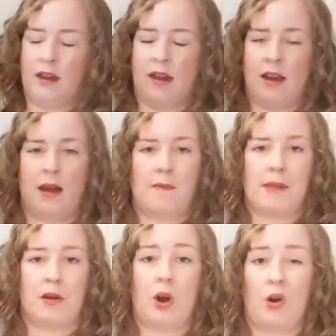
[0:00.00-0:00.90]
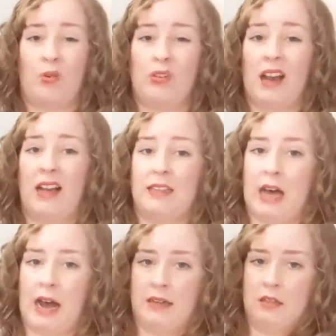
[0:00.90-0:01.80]
um, that'll hold a
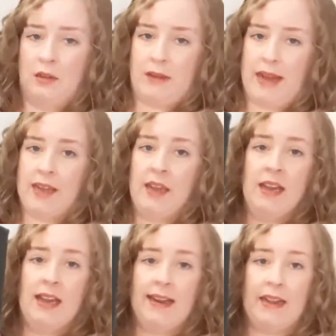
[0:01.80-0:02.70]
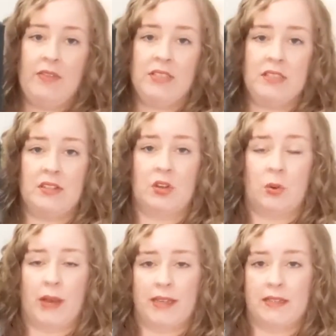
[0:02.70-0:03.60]
lot, okay? Again, this is the
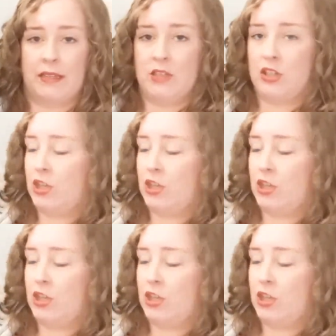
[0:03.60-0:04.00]
Quick Cinch